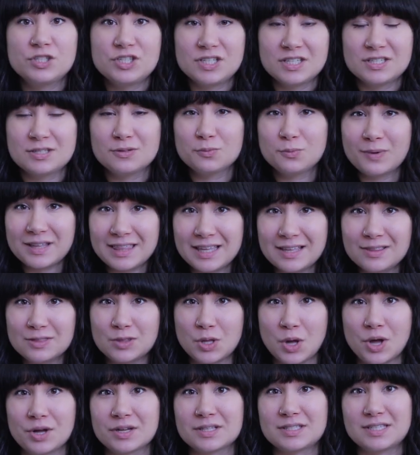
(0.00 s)
which is a really
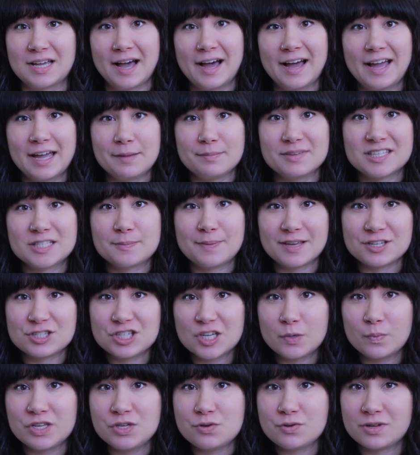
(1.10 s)
long time,
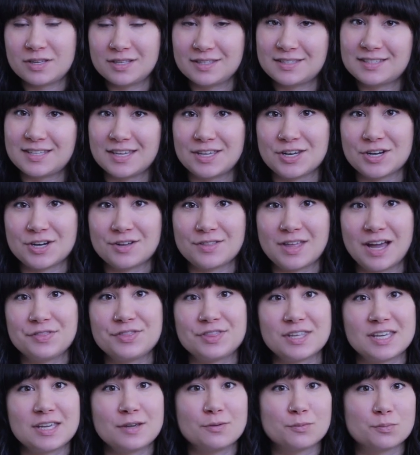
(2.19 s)
especially when you consider
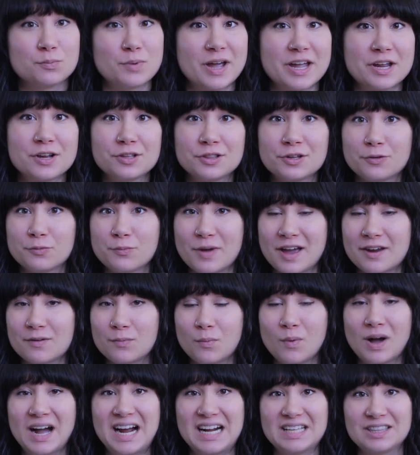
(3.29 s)
that the regular red
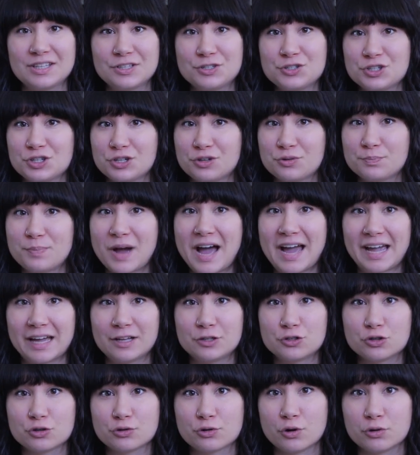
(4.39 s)
wine that you're buying
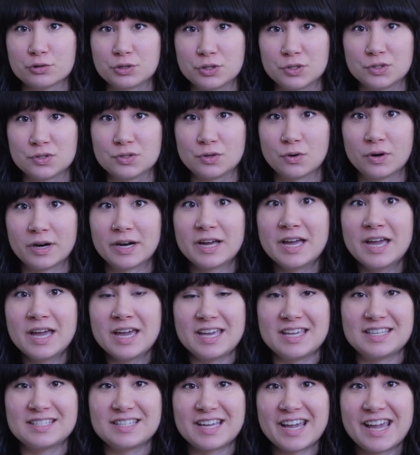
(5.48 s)
at your grocery store
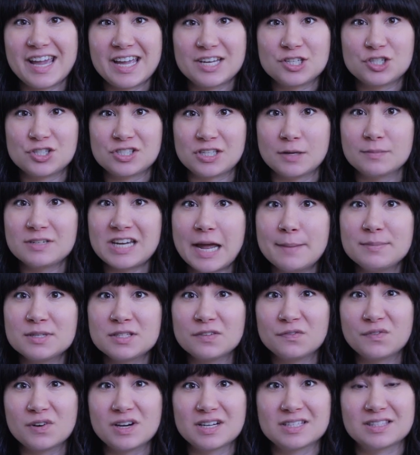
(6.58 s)
is aged sometimes
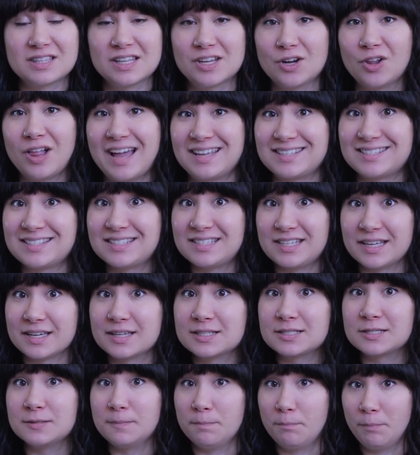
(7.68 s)
for as little as
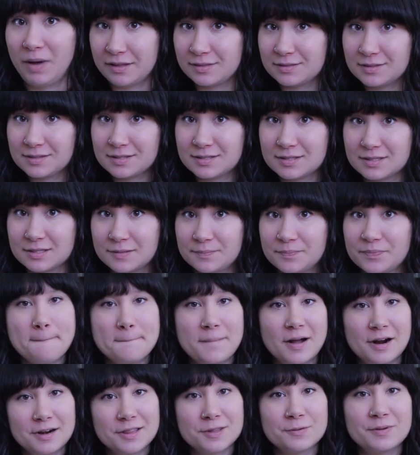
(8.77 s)
six months.
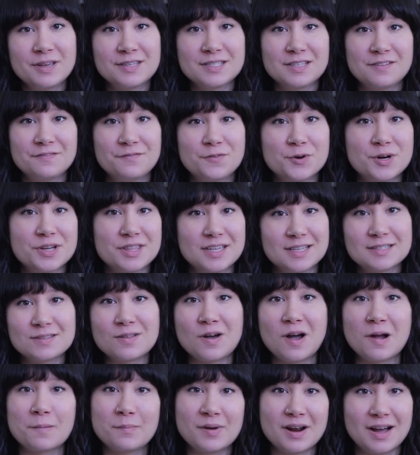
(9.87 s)
Part of the reason for this
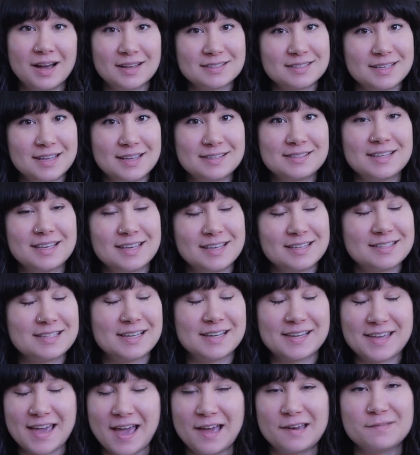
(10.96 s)
long process is
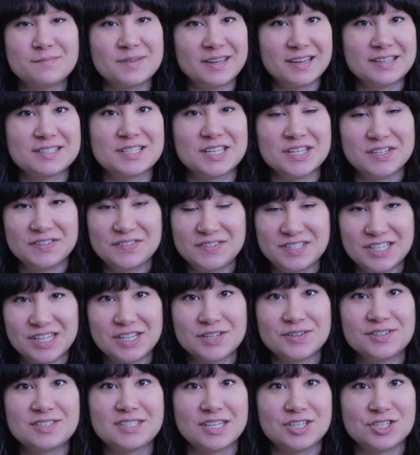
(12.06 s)
again because of
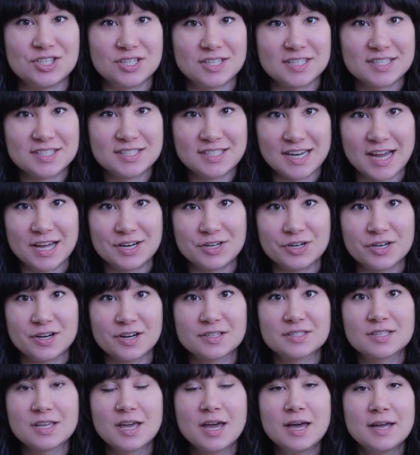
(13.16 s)
DOCG
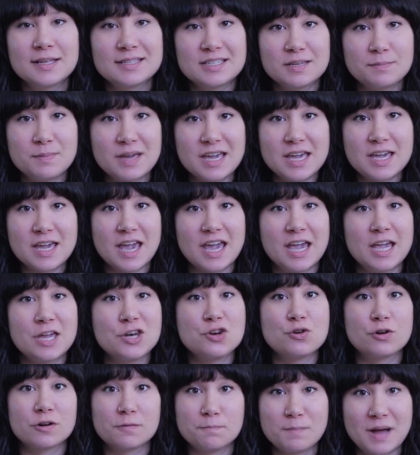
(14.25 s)
standards. To make a
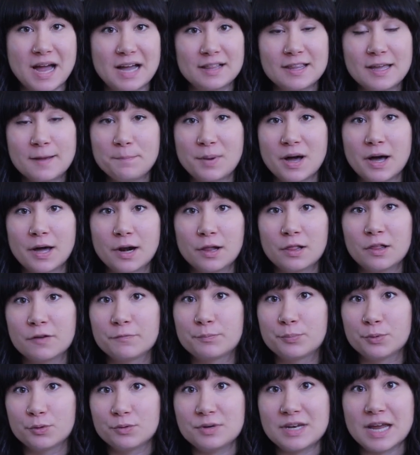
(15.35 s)
Normale bottle
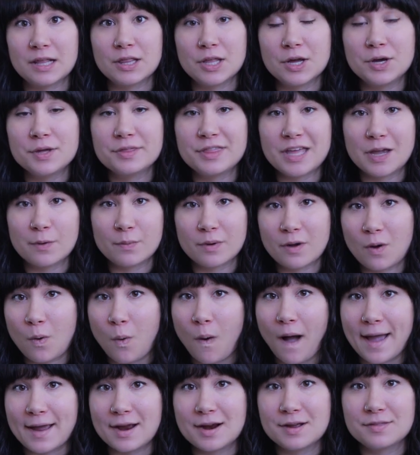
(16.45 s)
of Brunello, they
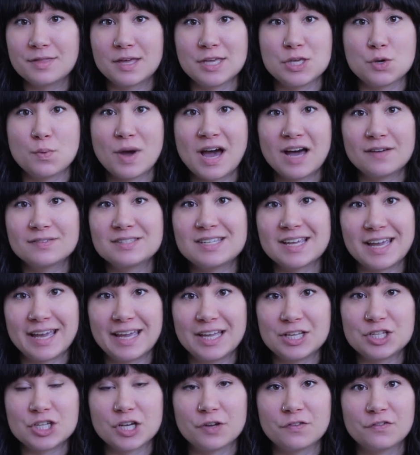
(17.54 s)
require that you have to
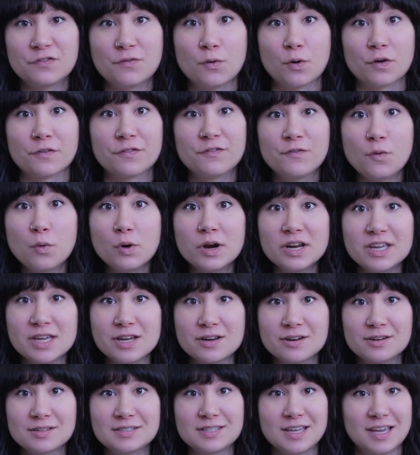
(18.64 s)
age it for four
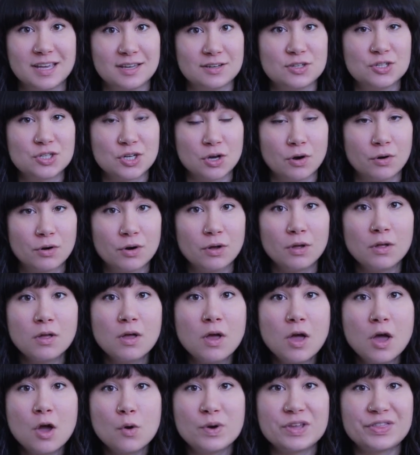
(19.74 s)
years in total
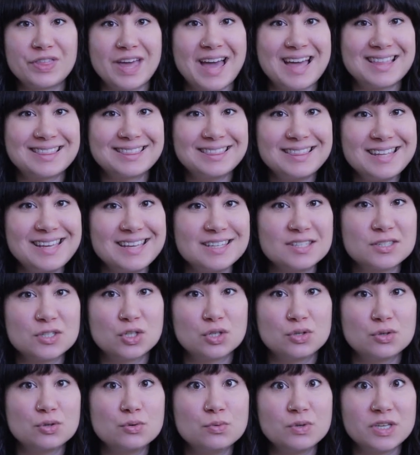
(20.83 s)
with at least
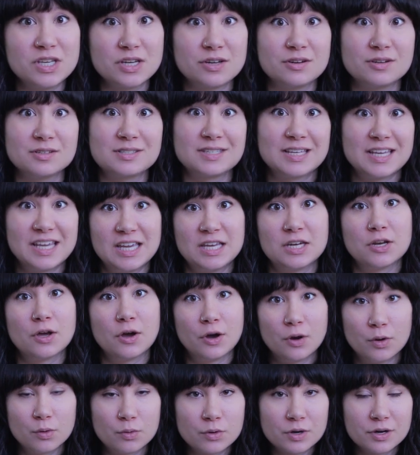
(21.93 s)
two years in
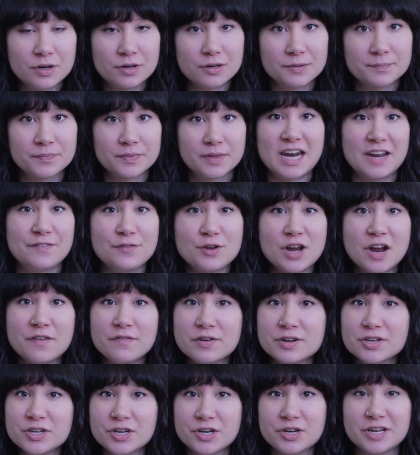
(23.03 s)
oak. And if you're
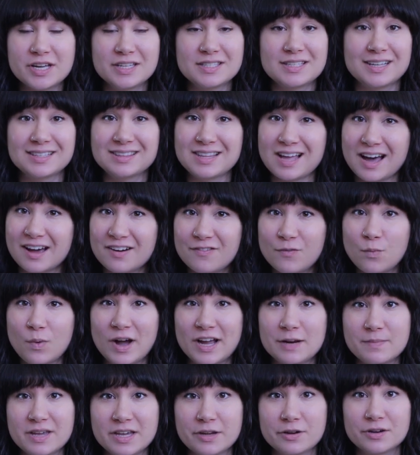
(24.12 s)
ever curious, a lot of
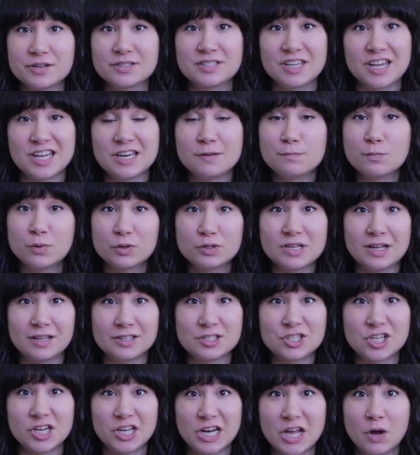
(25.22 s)
winemakers in
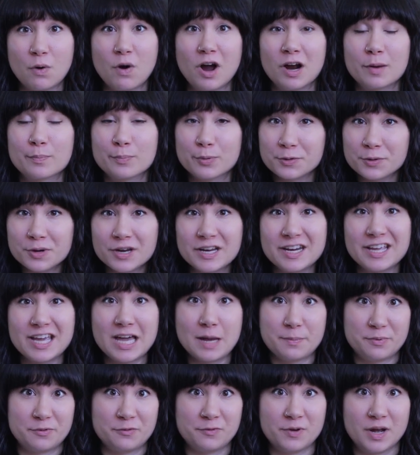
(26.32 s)
Montalcino are pretty
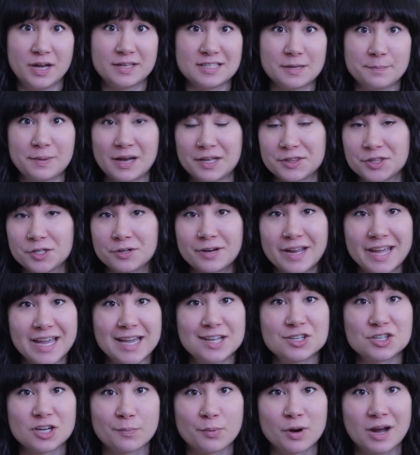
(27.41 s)
upfront about their
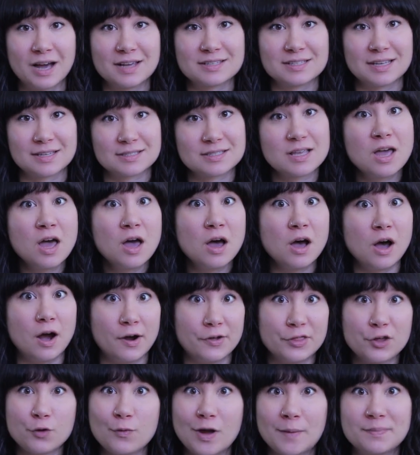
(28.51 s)
aging process
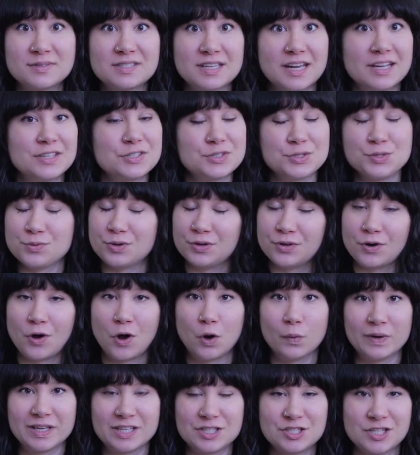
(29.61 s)
on their website, so you can
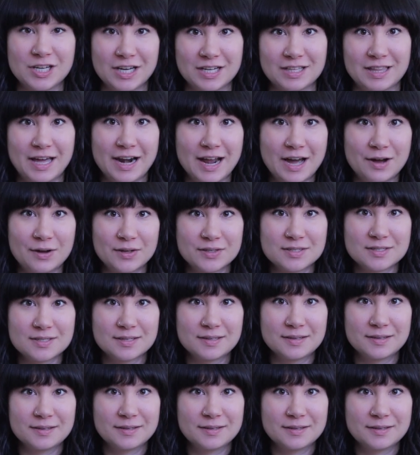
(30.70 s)
always check that out.